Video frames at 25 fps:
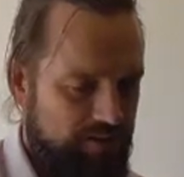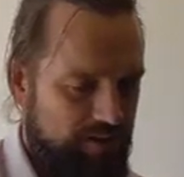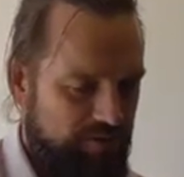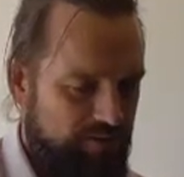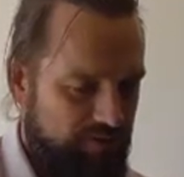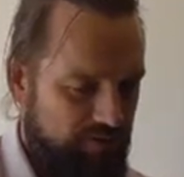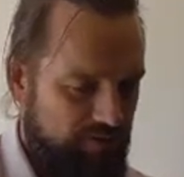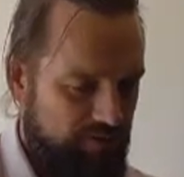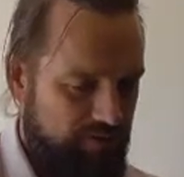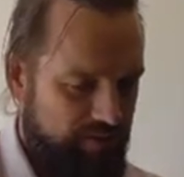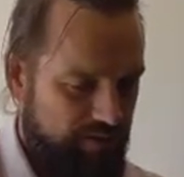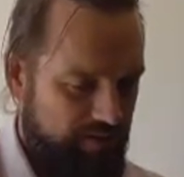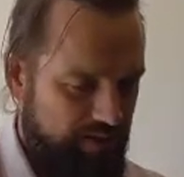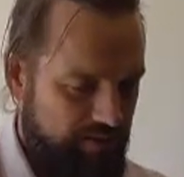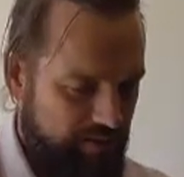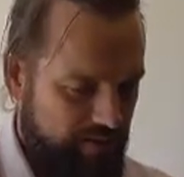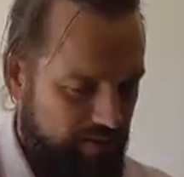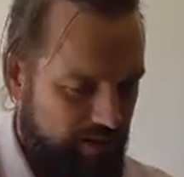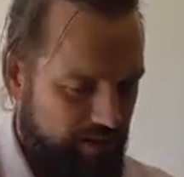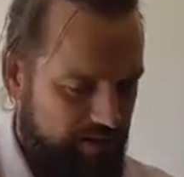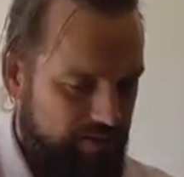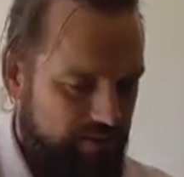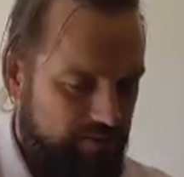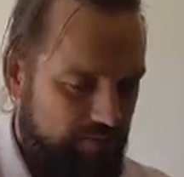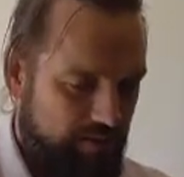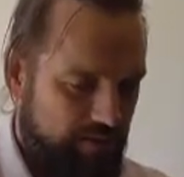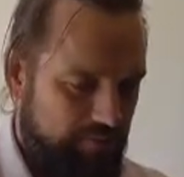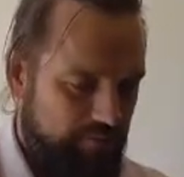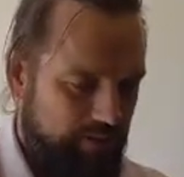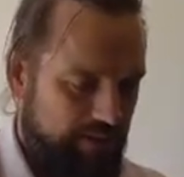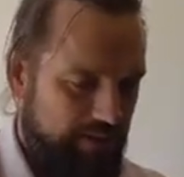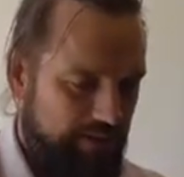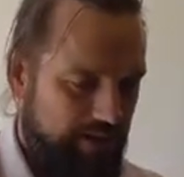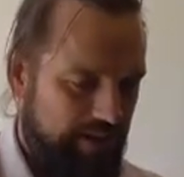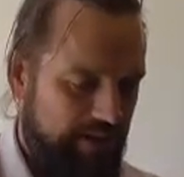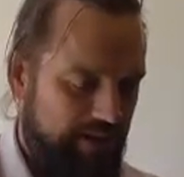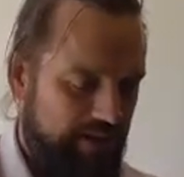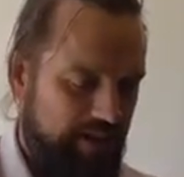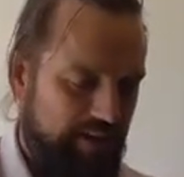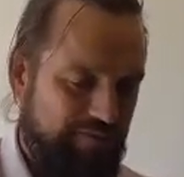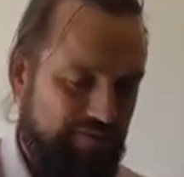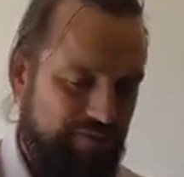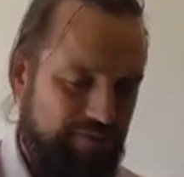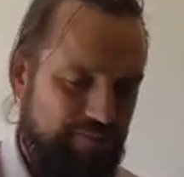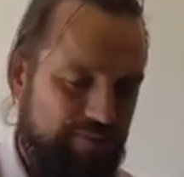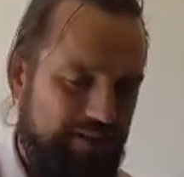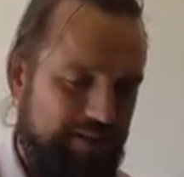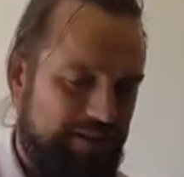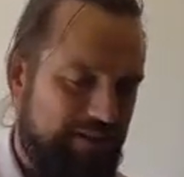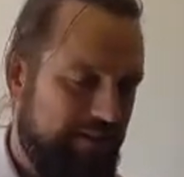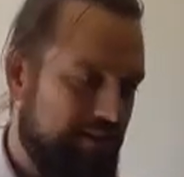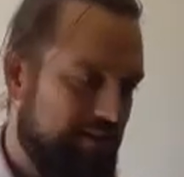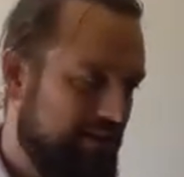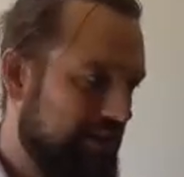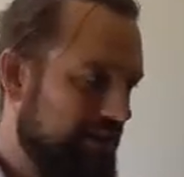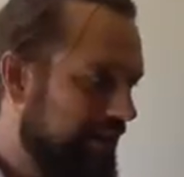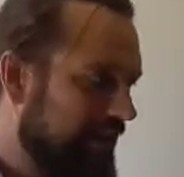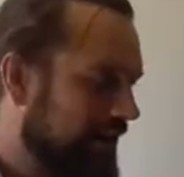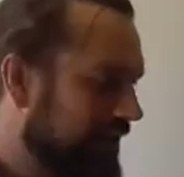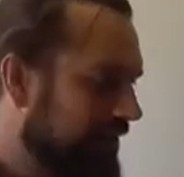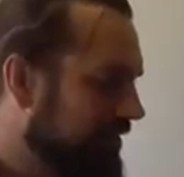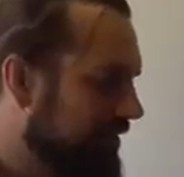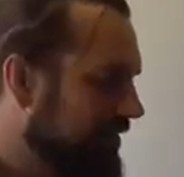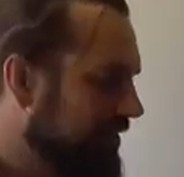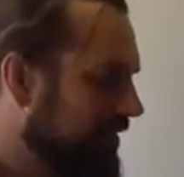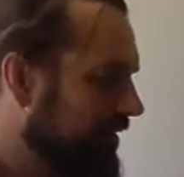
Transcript: difficult things I had in my planning, and I've admitted that